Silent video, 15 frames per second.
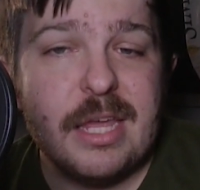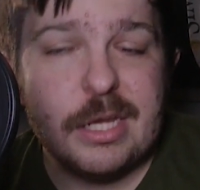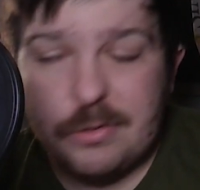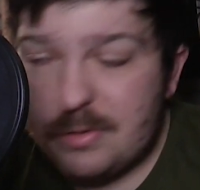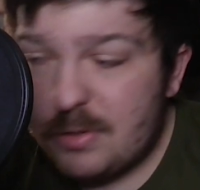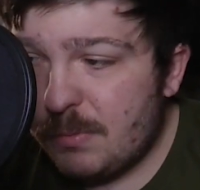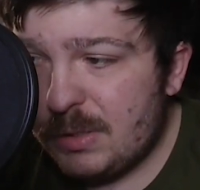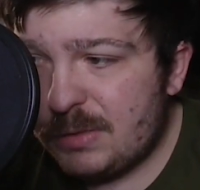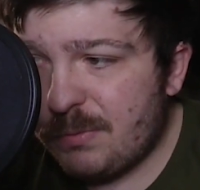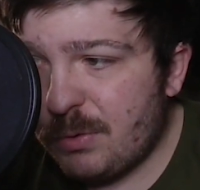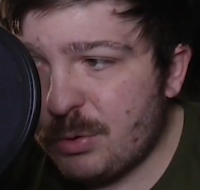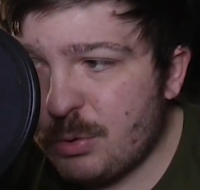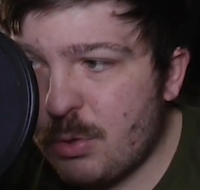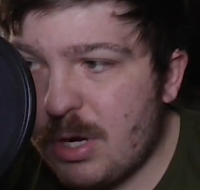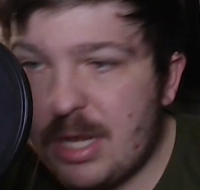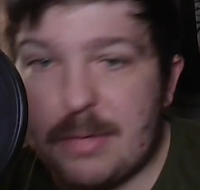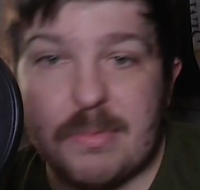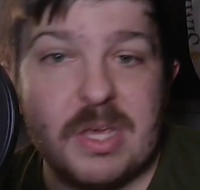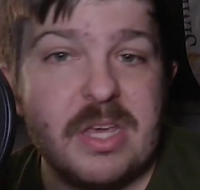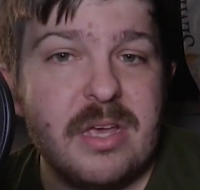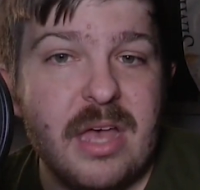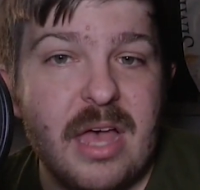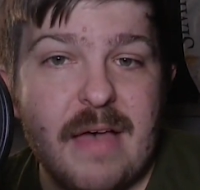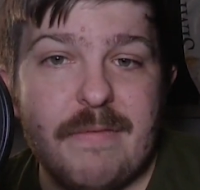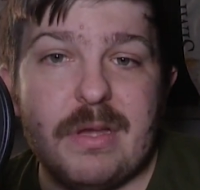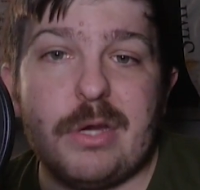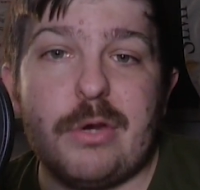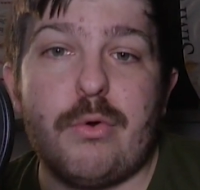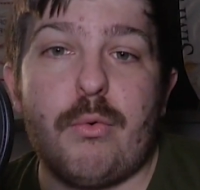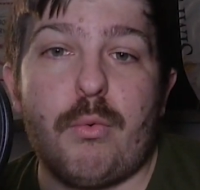Thank you so much for joining me.
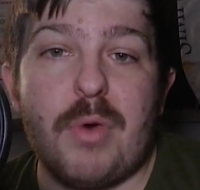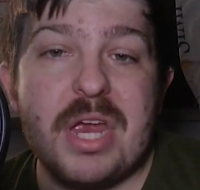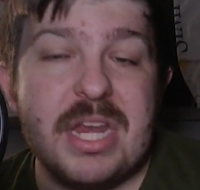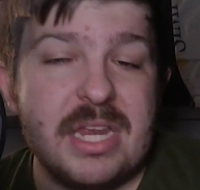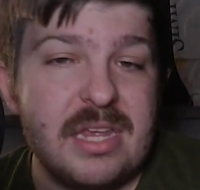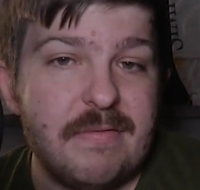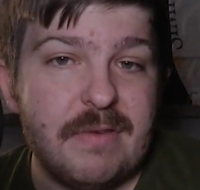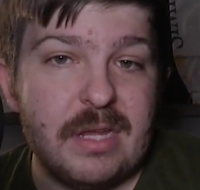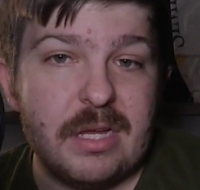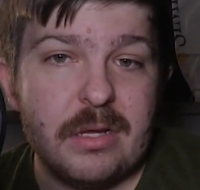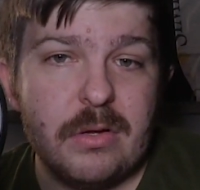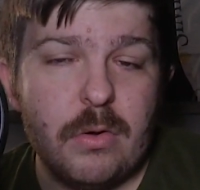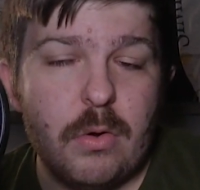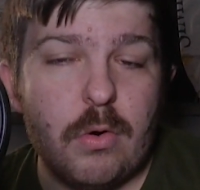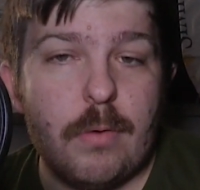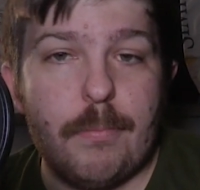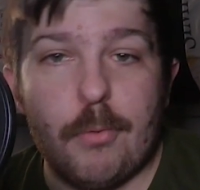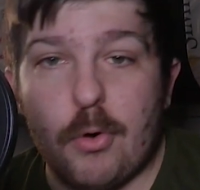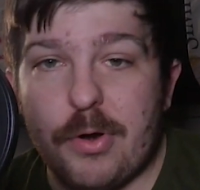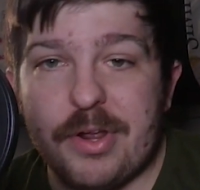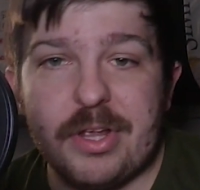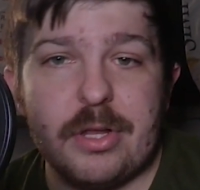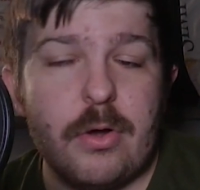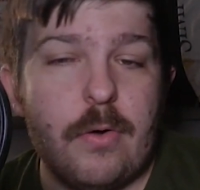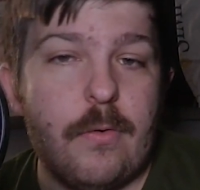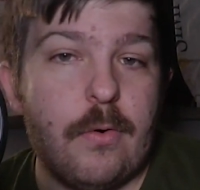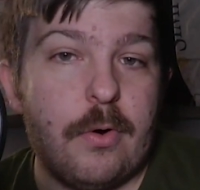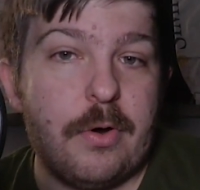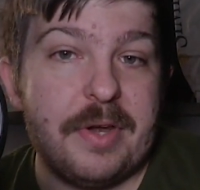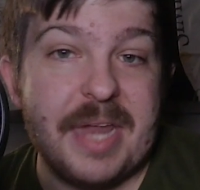Have a great evening or morning
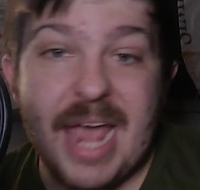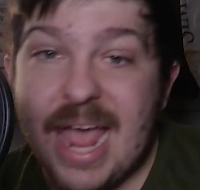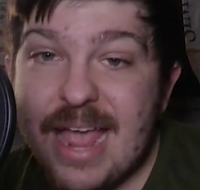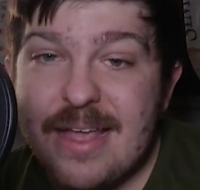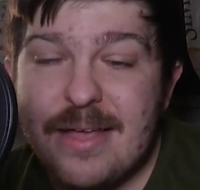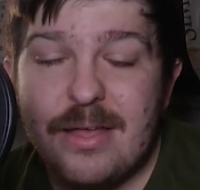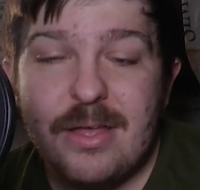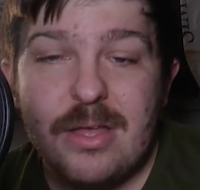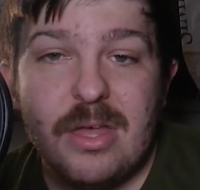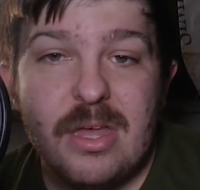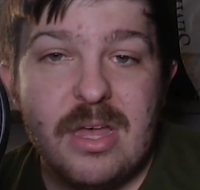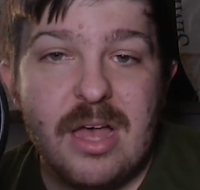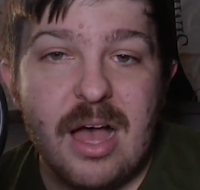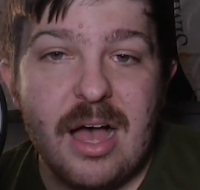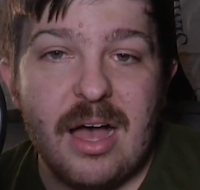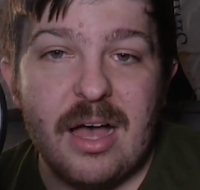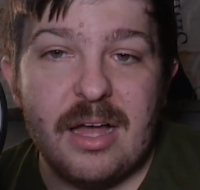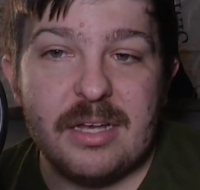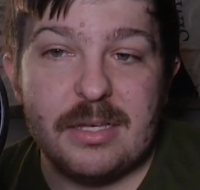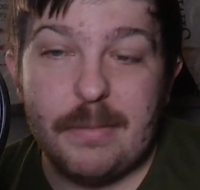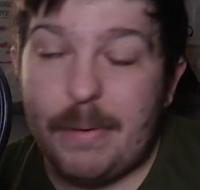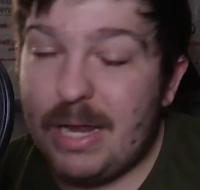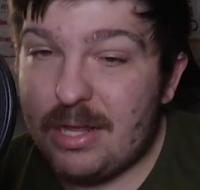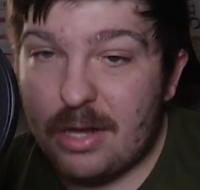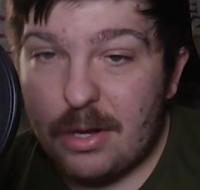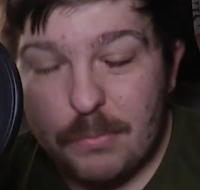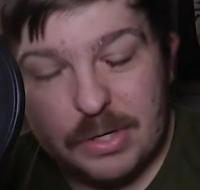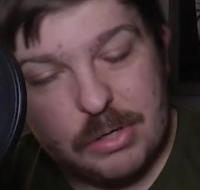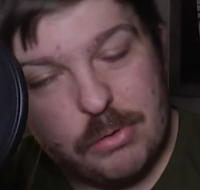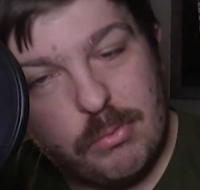or day, uh,
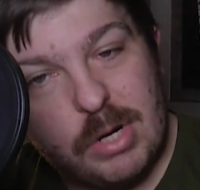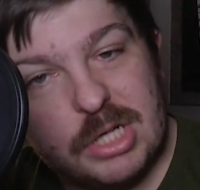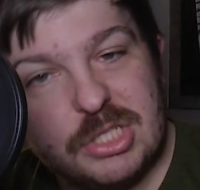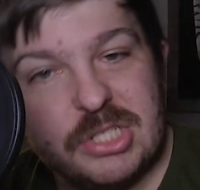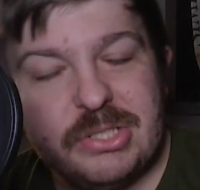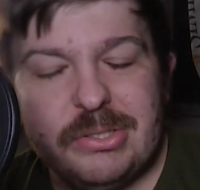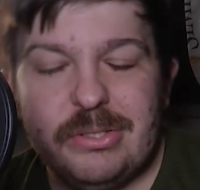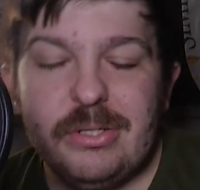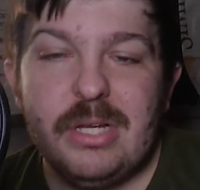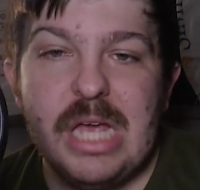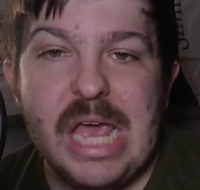depending on when you're watching.